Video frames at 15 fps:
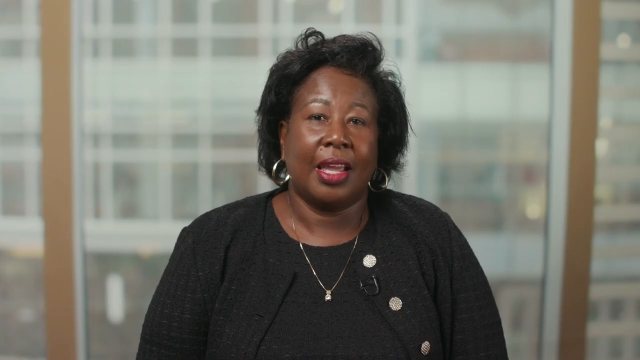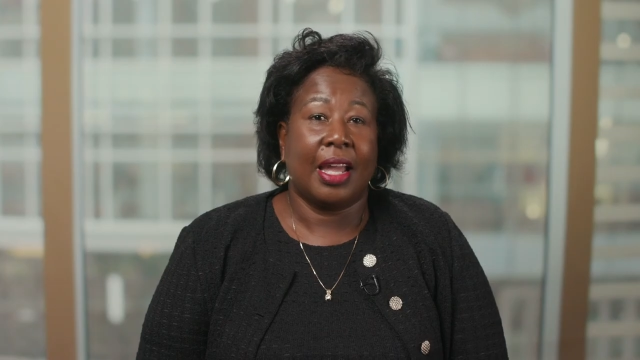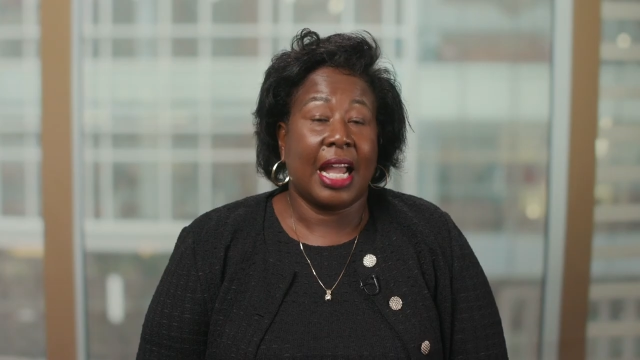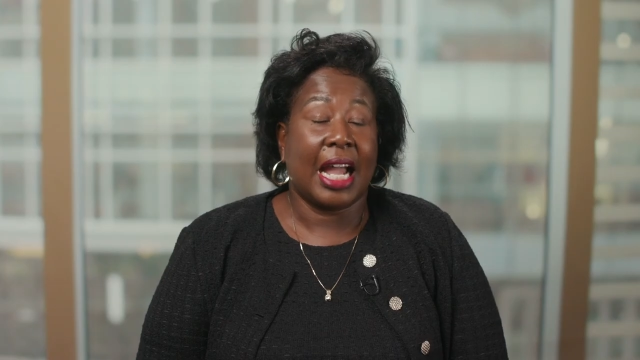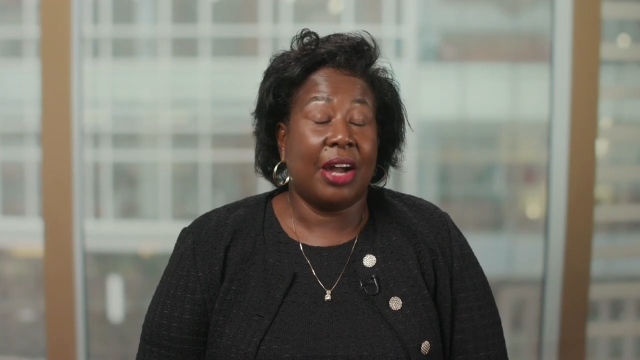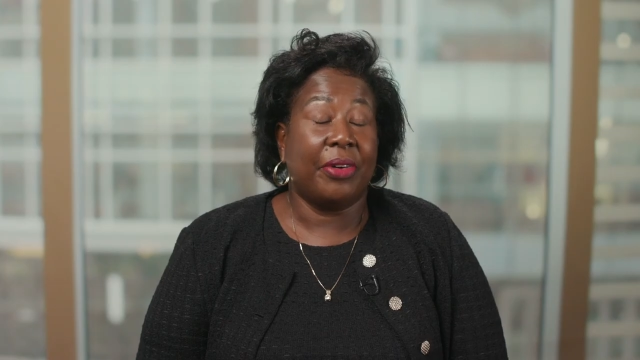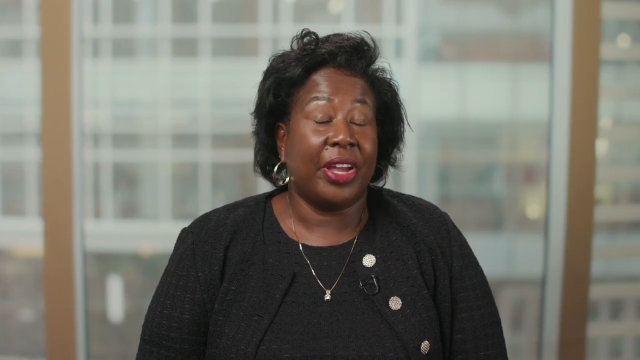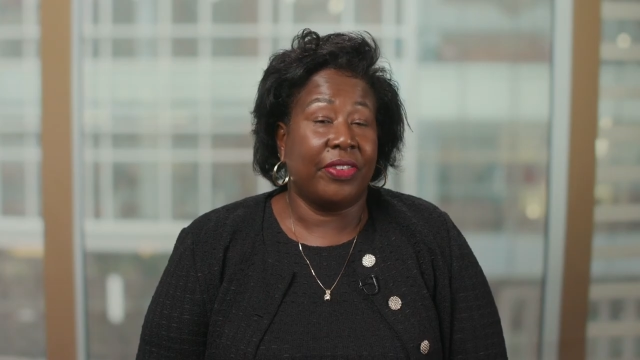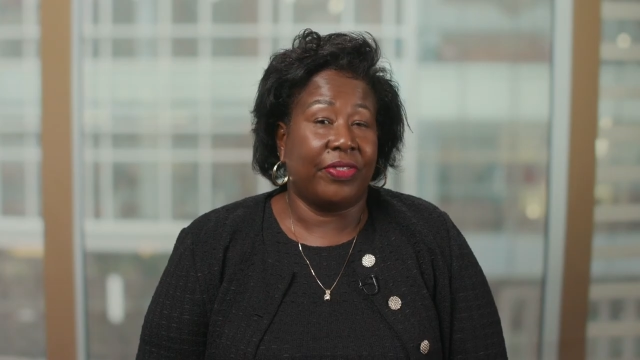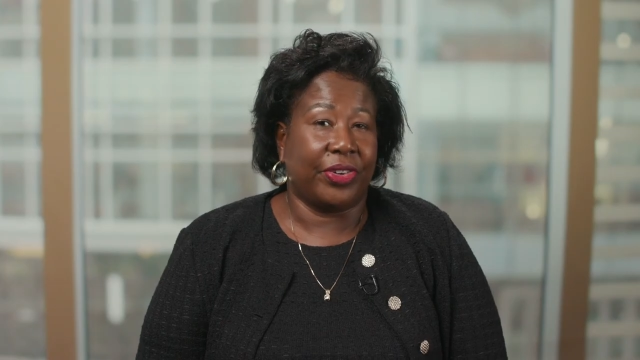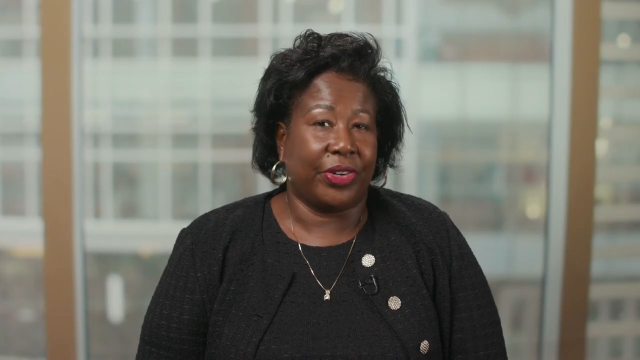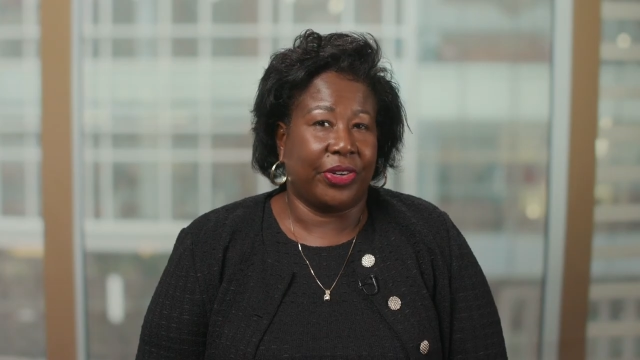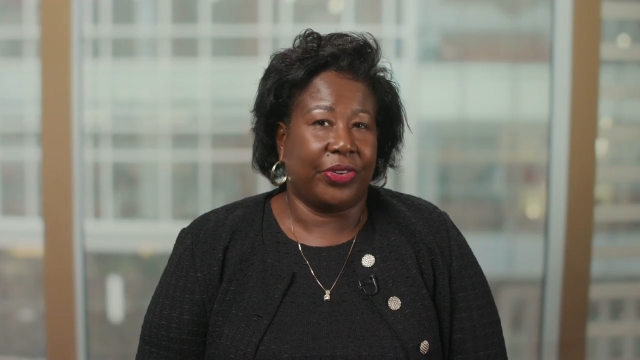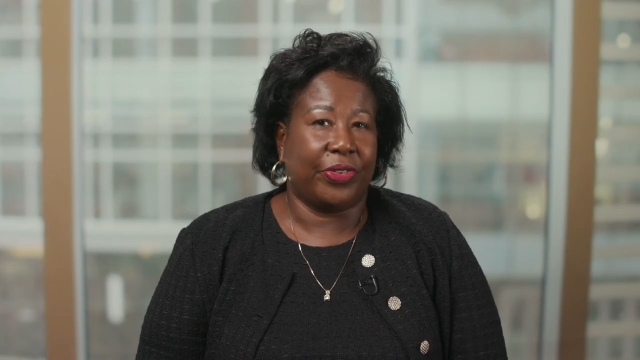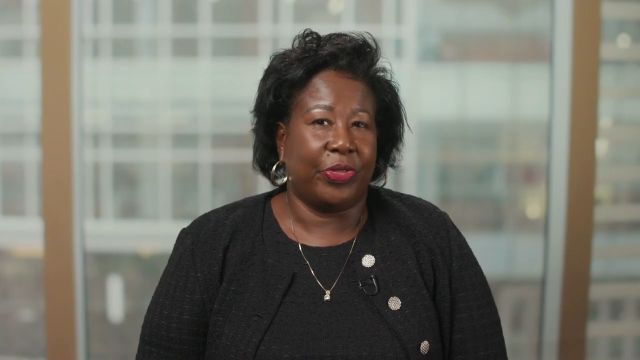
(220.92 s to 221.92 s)

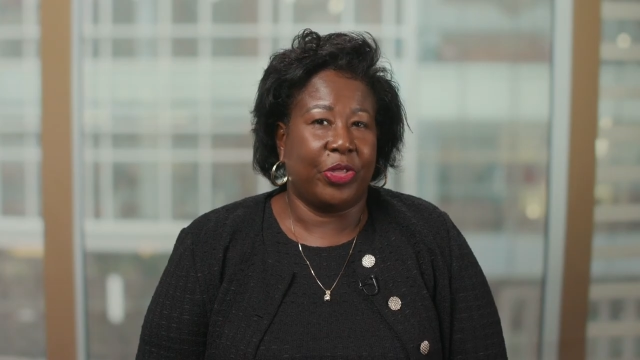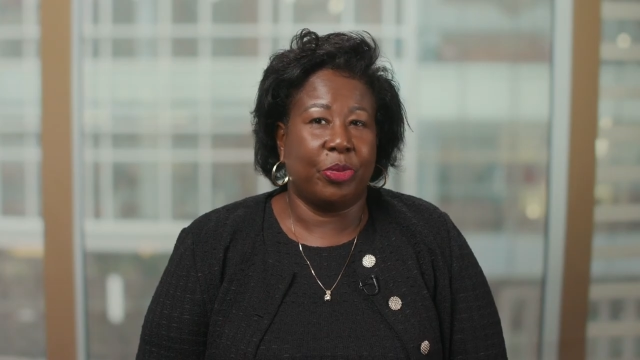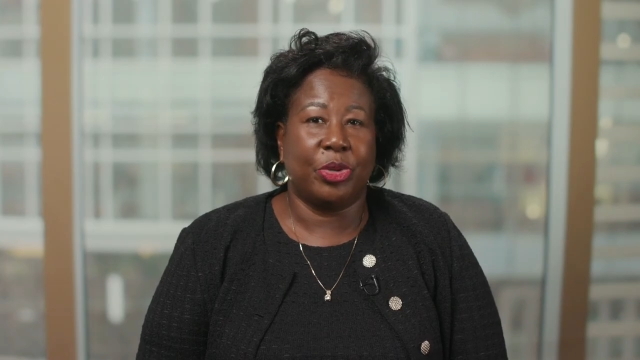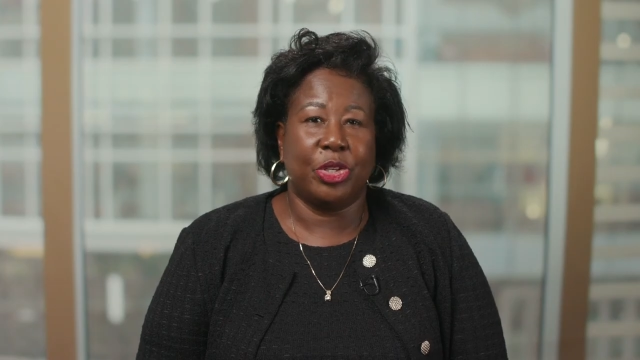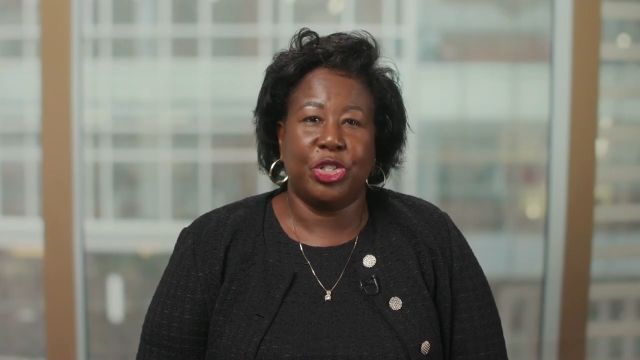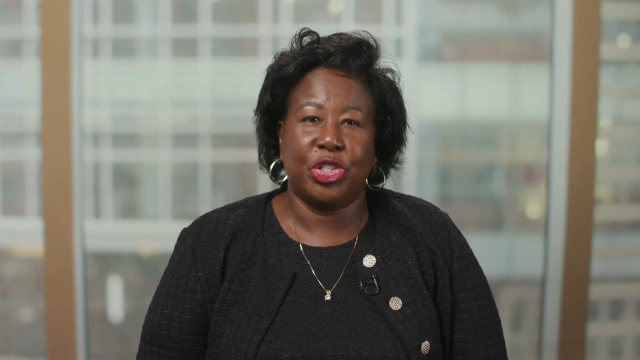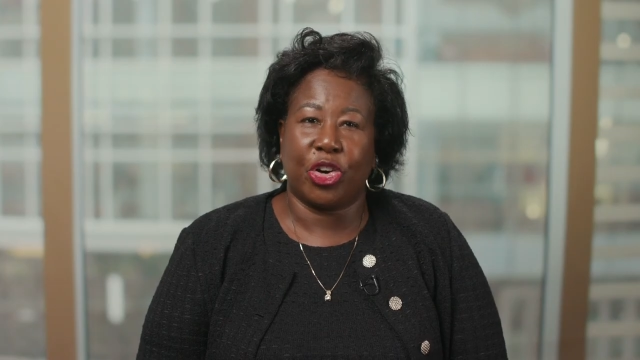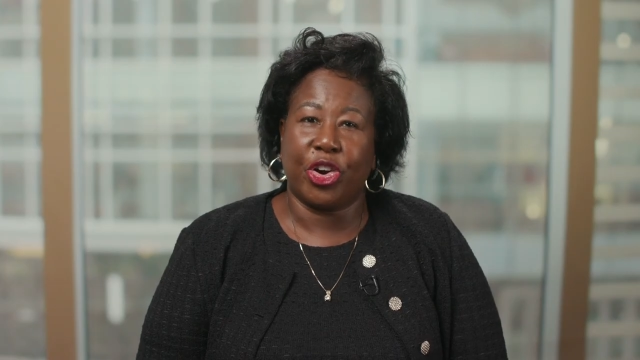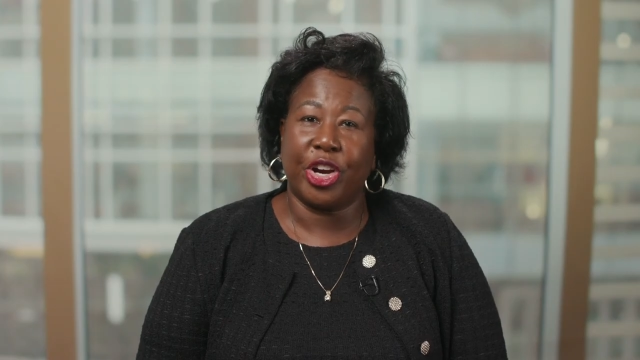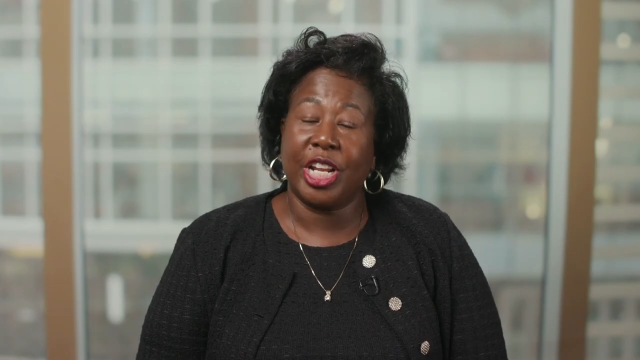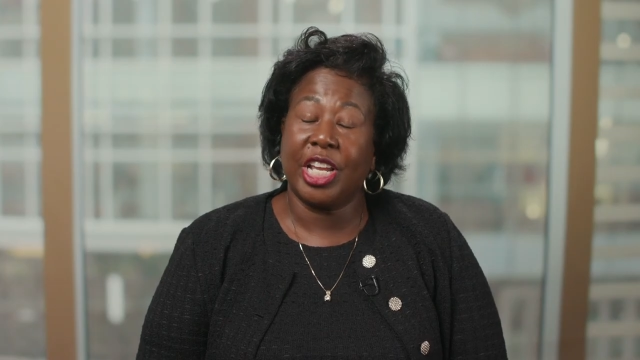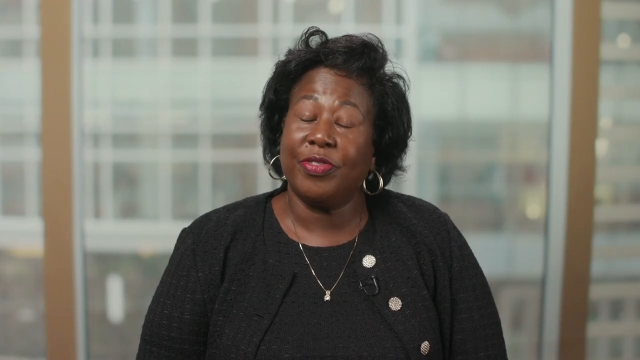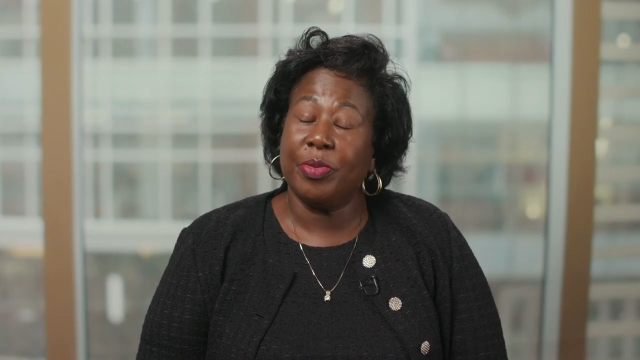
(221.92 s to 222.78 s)
However, the majority of